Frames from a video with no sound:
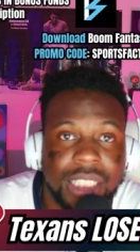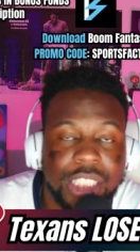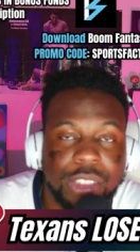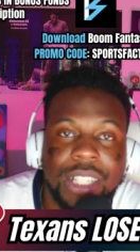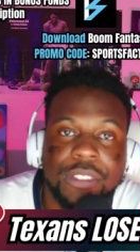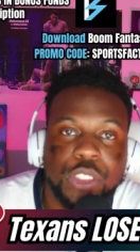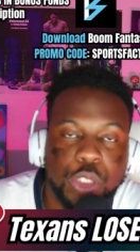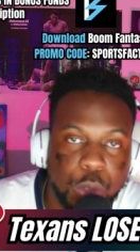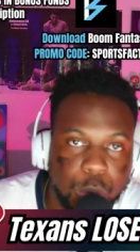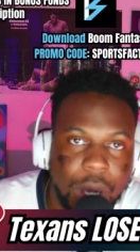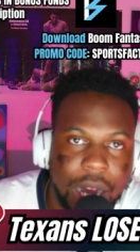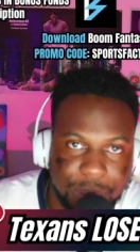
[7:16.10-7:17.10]
You have
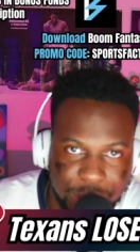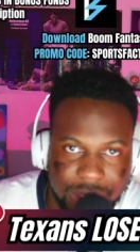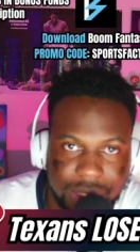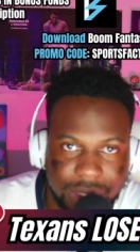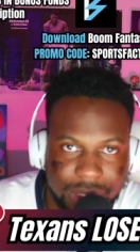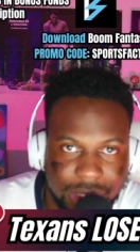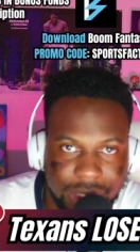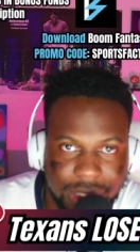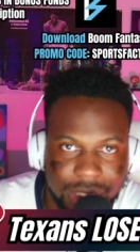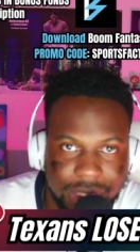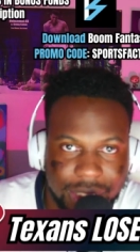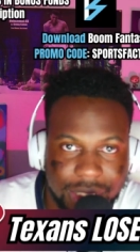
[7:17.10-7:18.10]
two options.
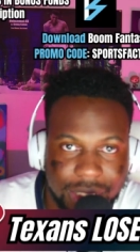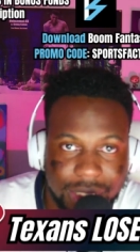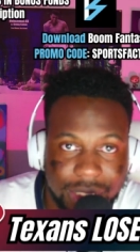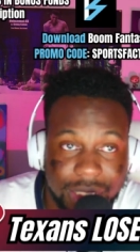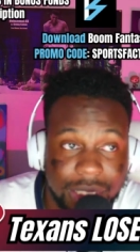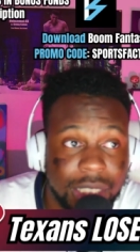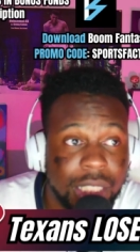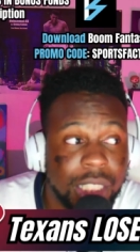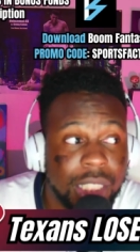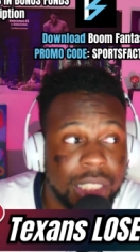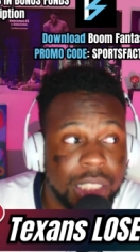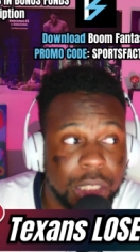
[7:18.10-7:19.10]

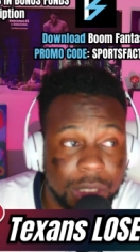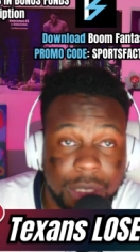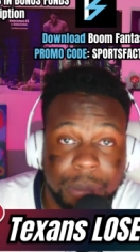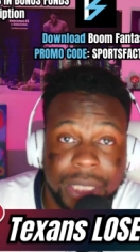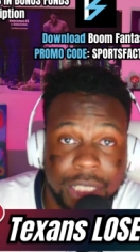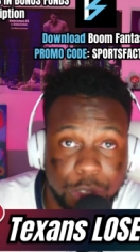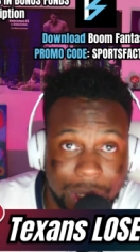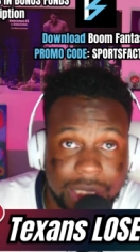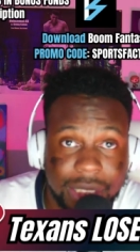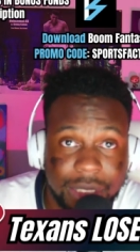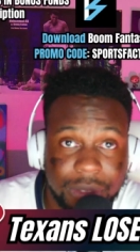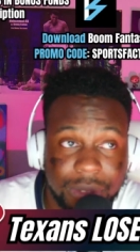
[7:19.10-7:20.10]
You either be
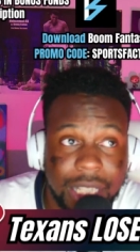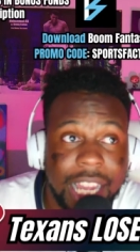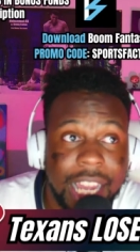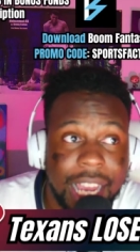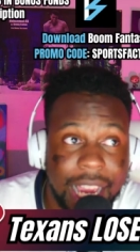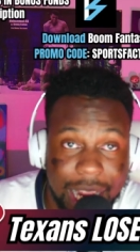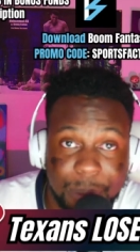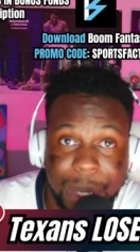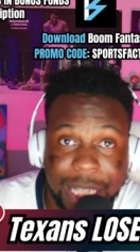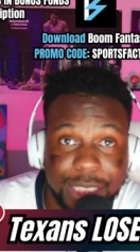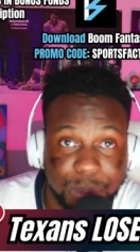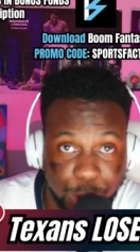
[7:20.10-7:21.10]
aggressive and
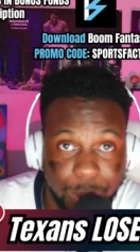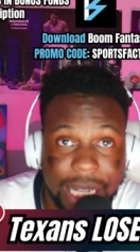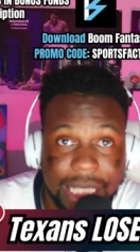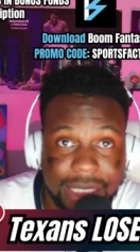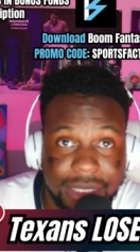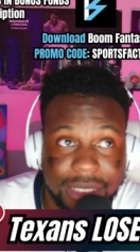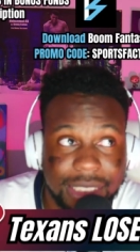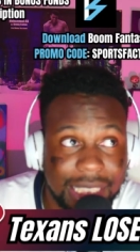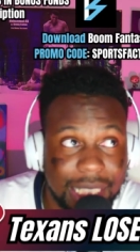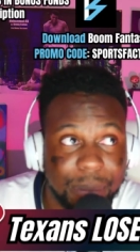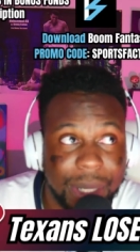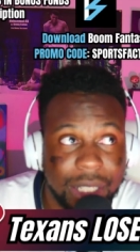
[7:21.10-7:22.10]
make some trades to
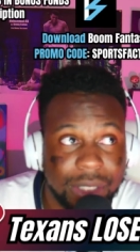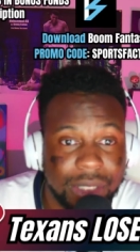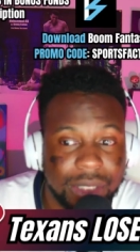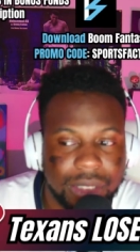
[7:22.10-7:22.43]
get better,